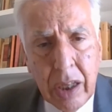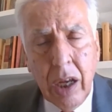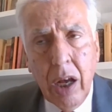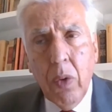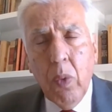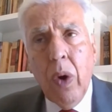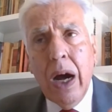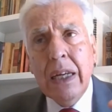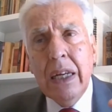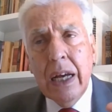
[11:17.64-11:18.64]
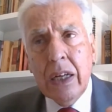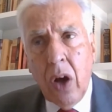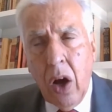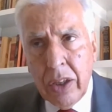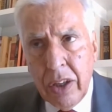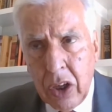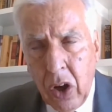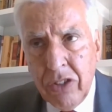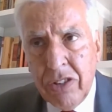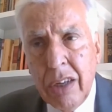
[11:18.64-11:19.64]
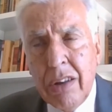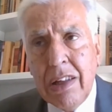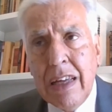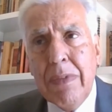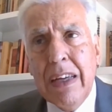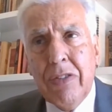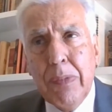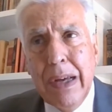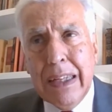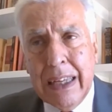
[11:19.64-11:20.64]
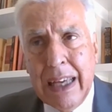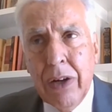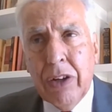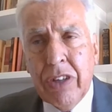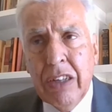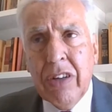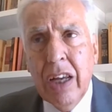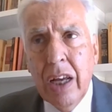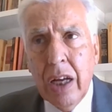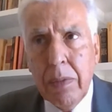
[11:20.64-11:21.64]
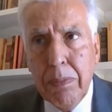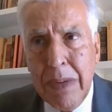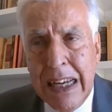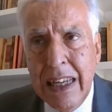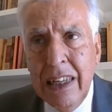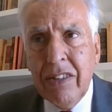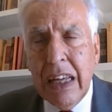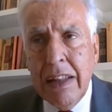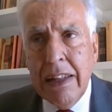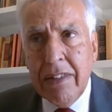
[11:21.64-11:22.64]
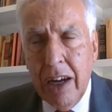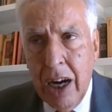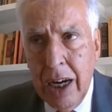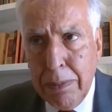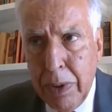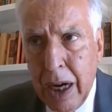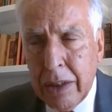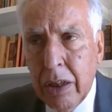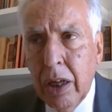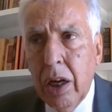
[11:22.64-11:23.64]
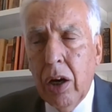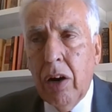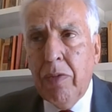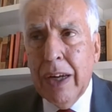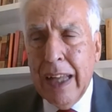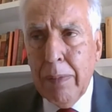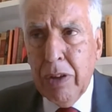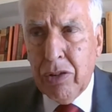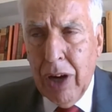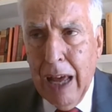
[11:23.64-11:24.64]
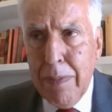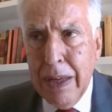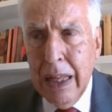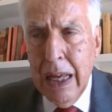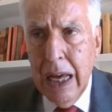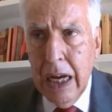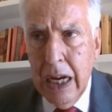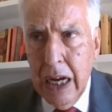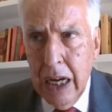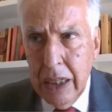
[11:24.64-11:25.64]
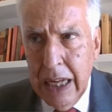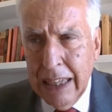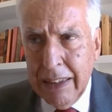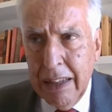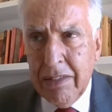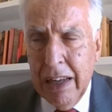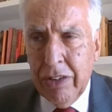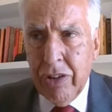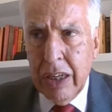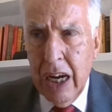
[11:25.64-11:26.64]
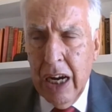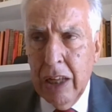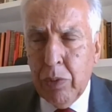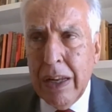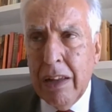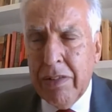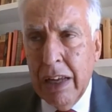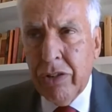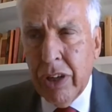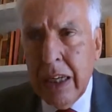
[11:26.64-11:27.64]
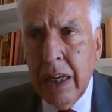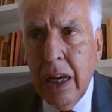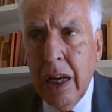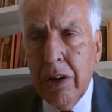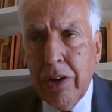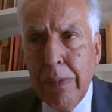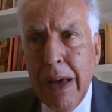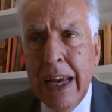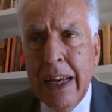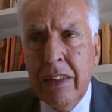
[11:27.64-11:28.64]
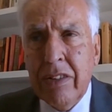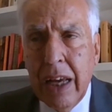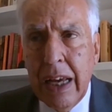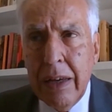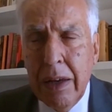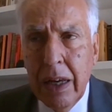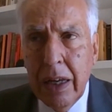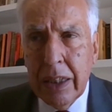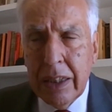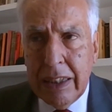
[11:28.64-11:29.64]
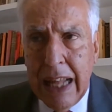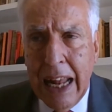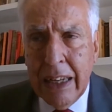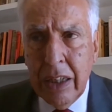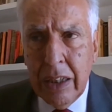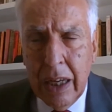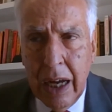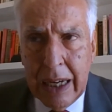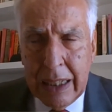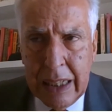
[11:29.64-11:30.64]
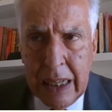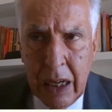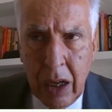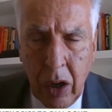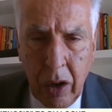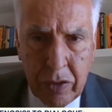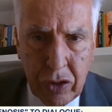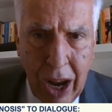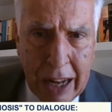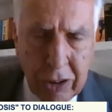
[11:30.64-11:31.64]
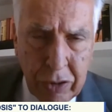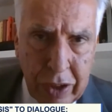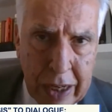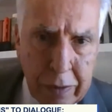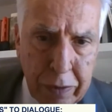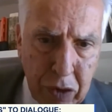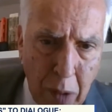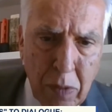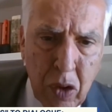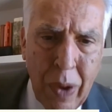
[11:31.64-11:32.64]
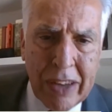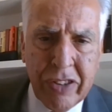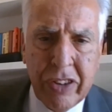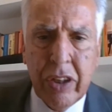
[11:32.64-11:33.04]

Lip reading: the constant theme is metakenosis means in this early part of what I'm describing, 19th century, early 20th century, remains a standard idea of transferring from the West